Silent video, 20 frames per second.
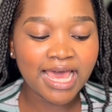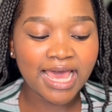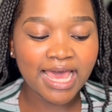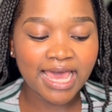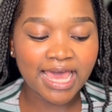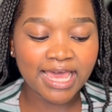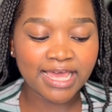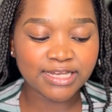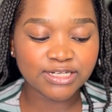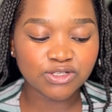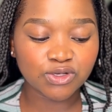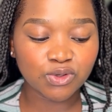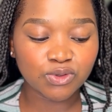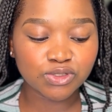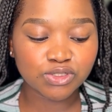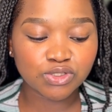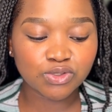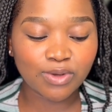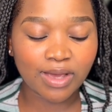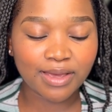And
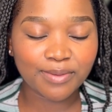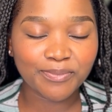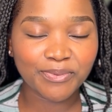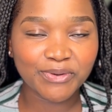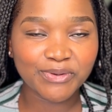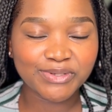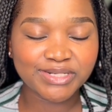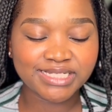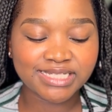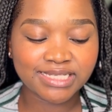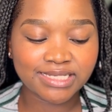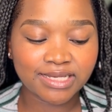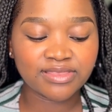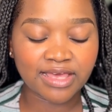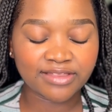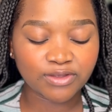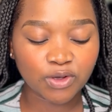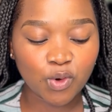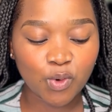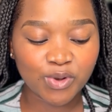also I put the
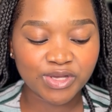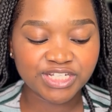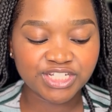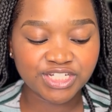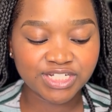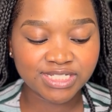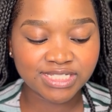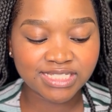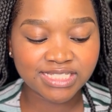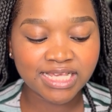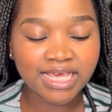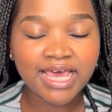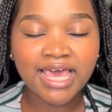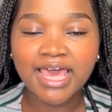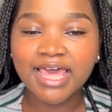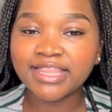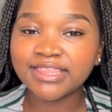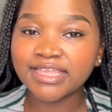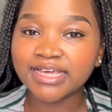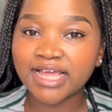other questions
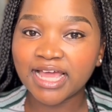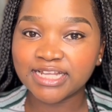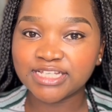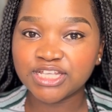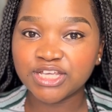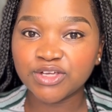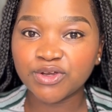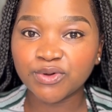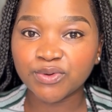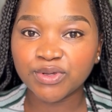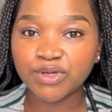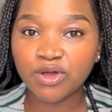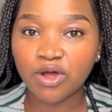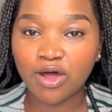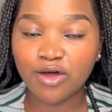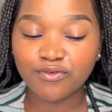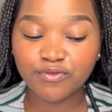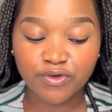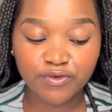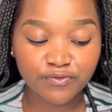in the category
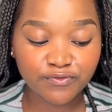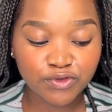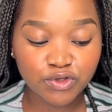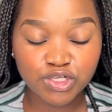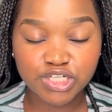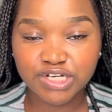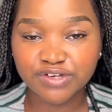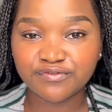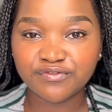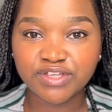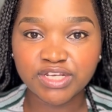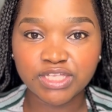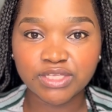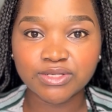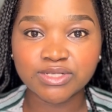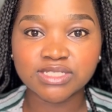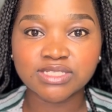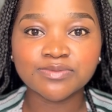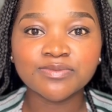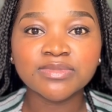of future
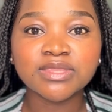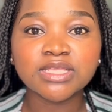videos.